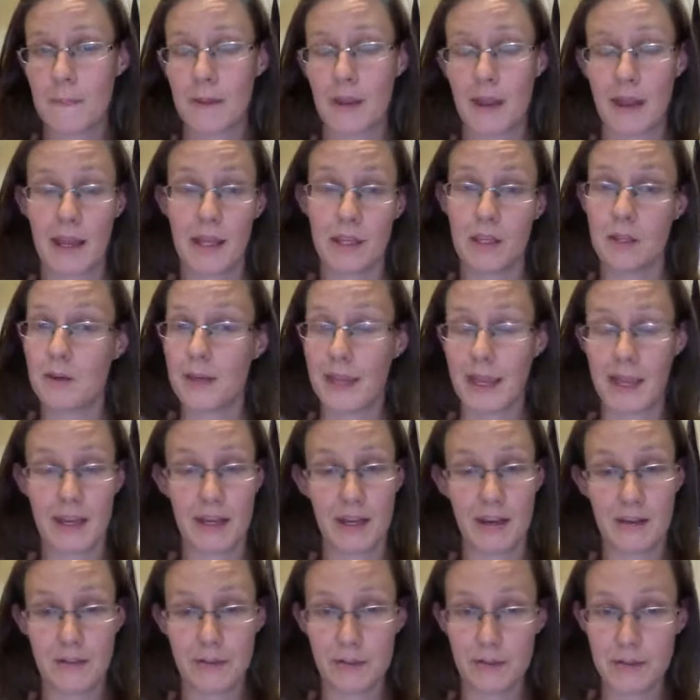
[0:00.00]
and you
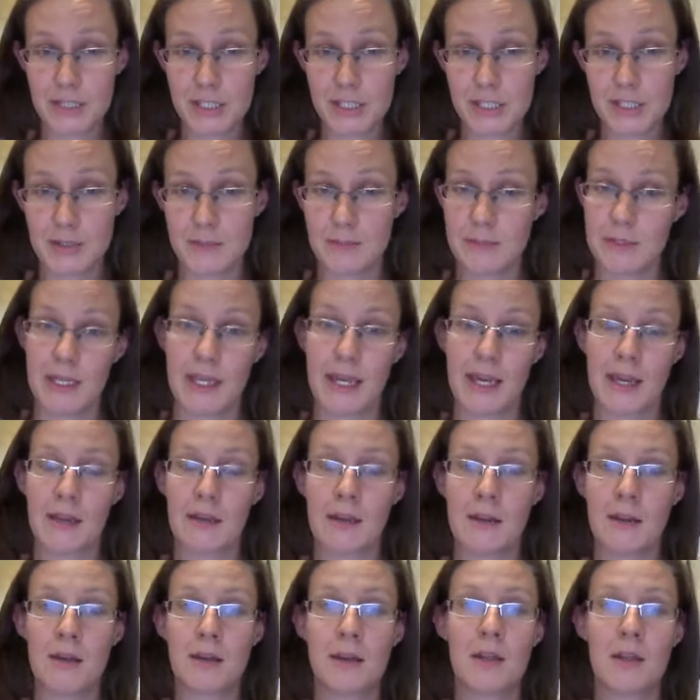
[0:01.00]
can't ever reach them
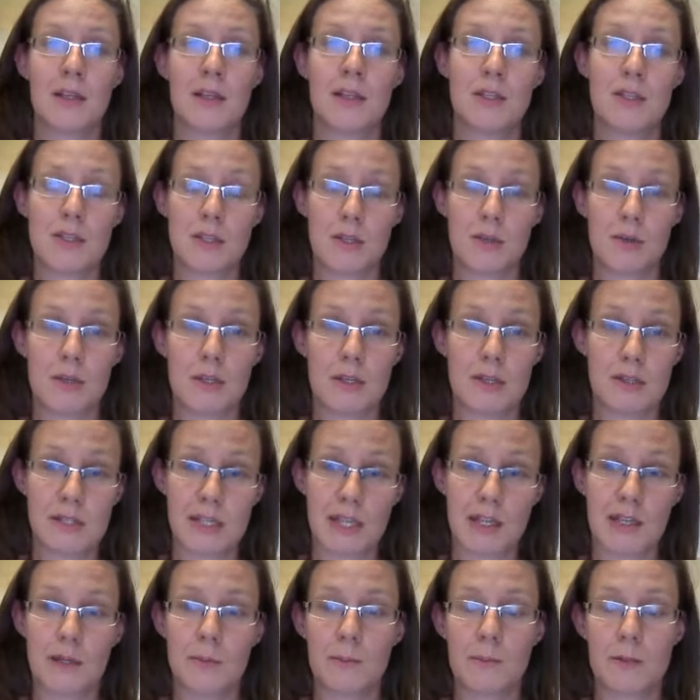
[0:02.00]
again, to you're
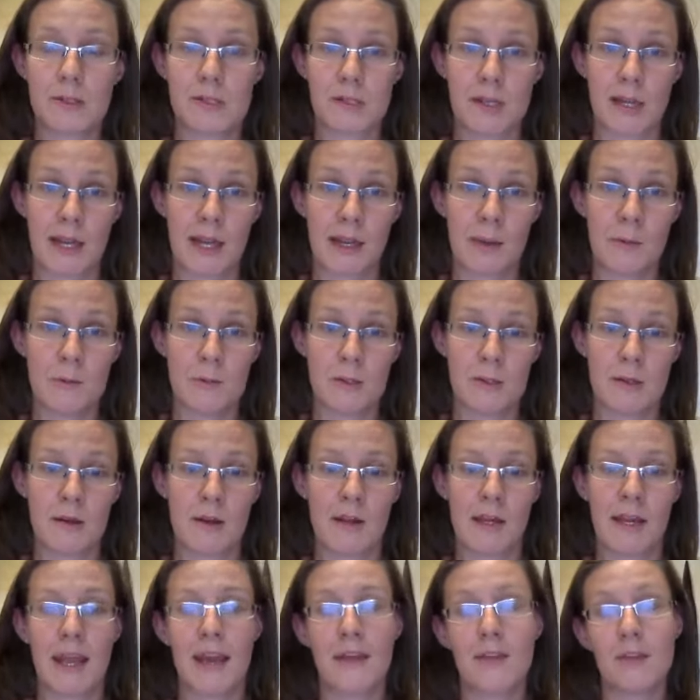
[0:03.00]
selling books on
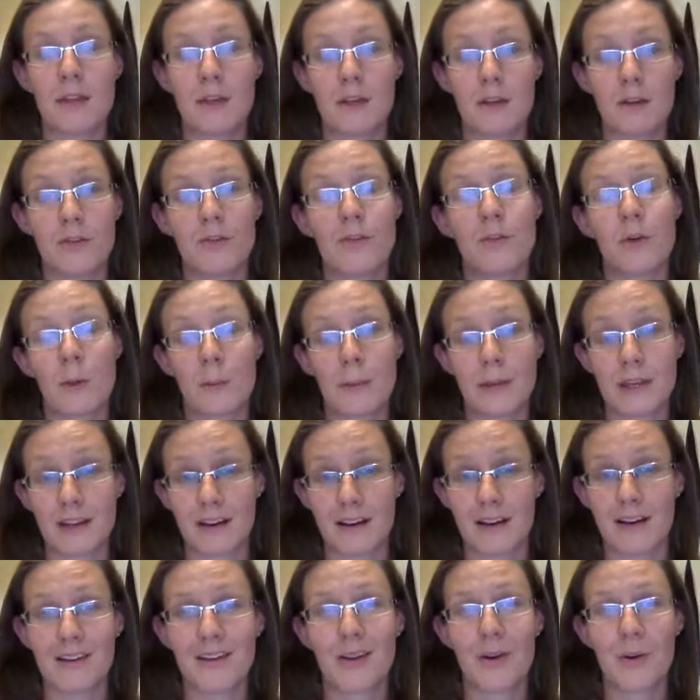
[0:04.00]
Amazon, and then you're forming an
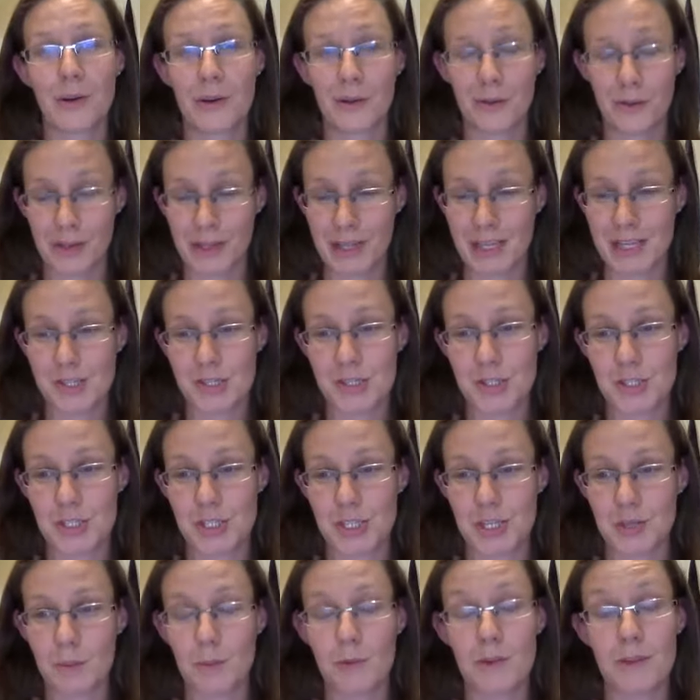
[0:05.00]
ongoing
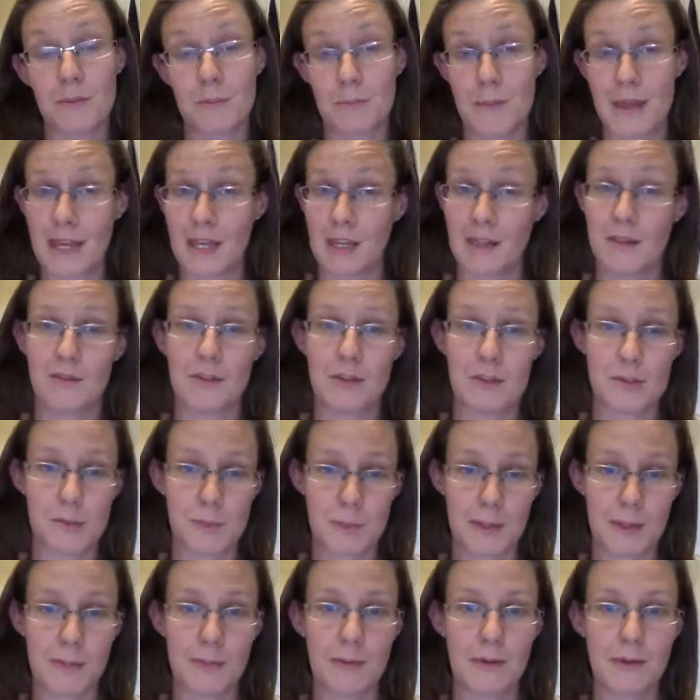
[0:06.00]
relationship with many of those
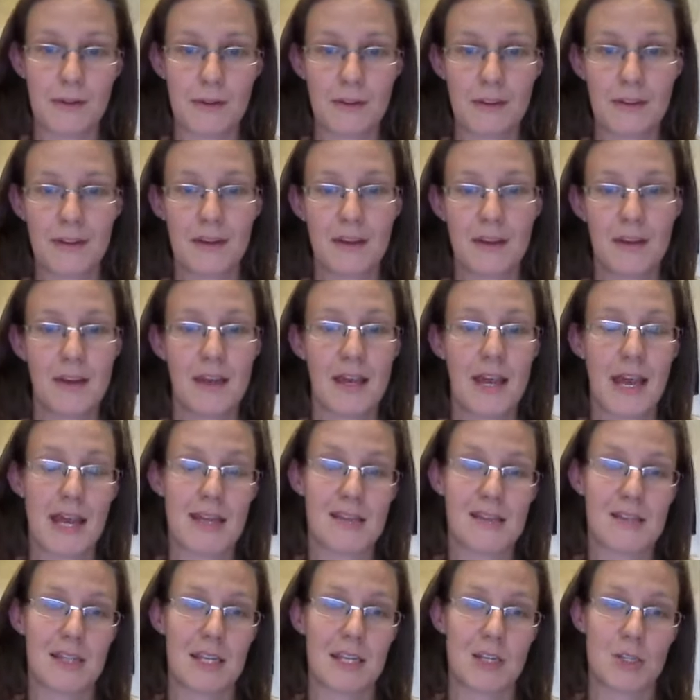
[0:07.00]
people
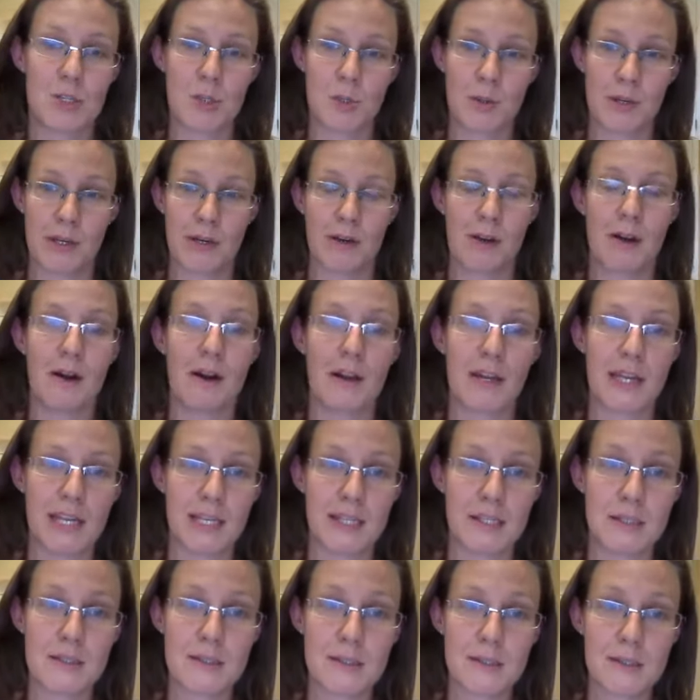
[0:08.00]
as they join your
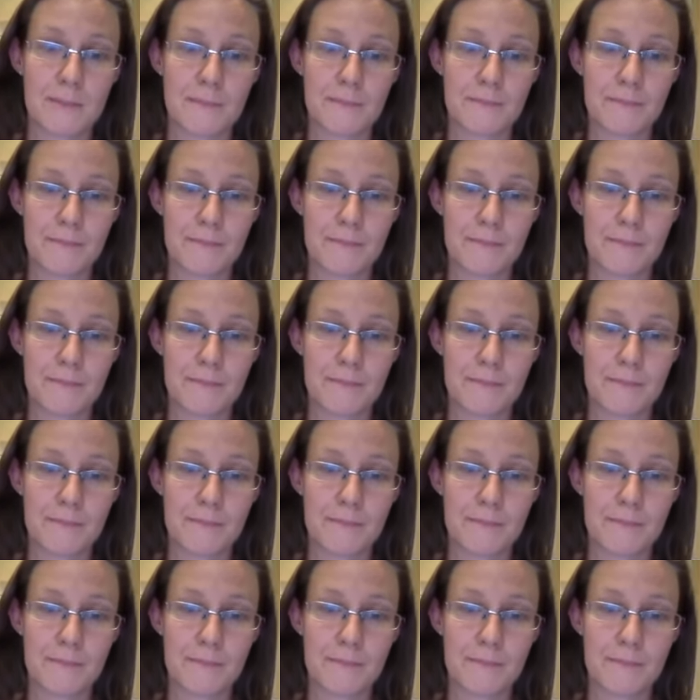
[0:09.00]
audience.